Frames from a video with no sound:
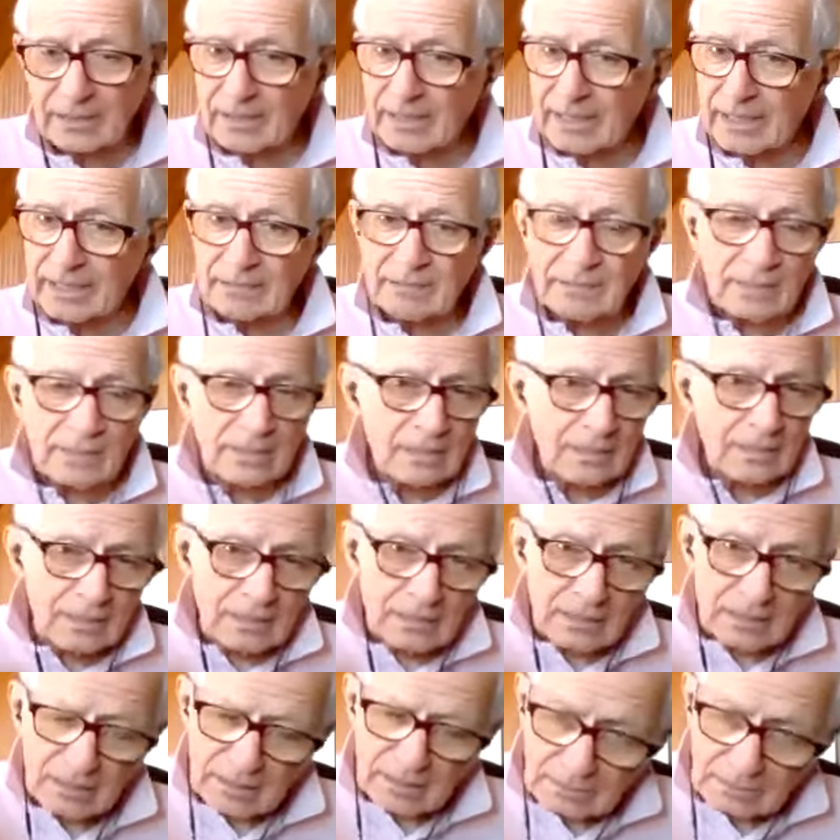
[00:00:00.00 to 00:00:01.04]
And
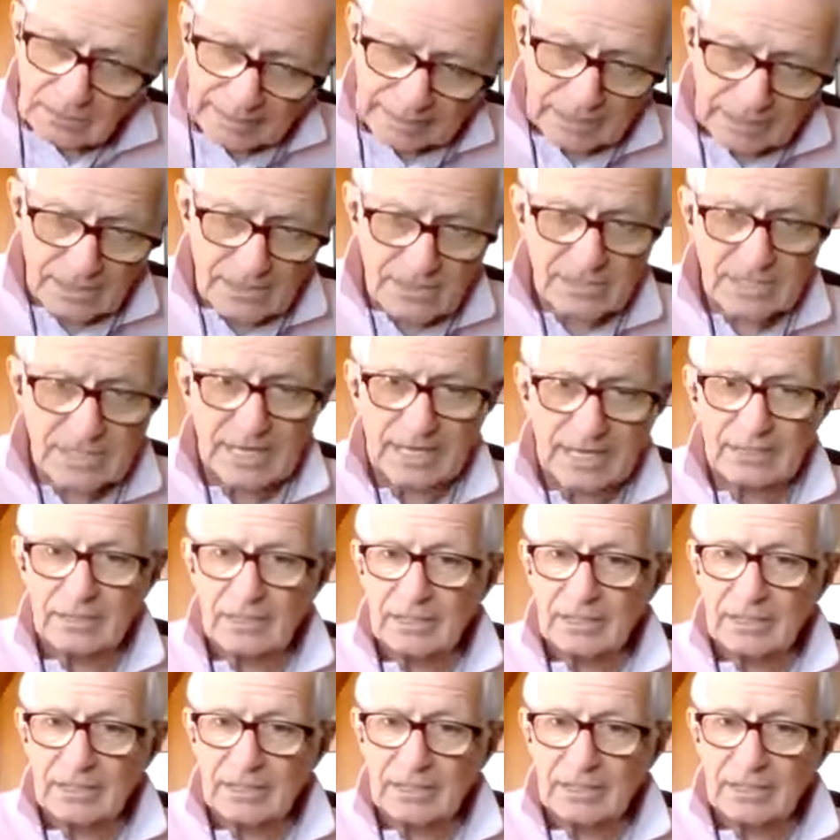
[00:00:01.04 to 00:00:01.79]
like I said,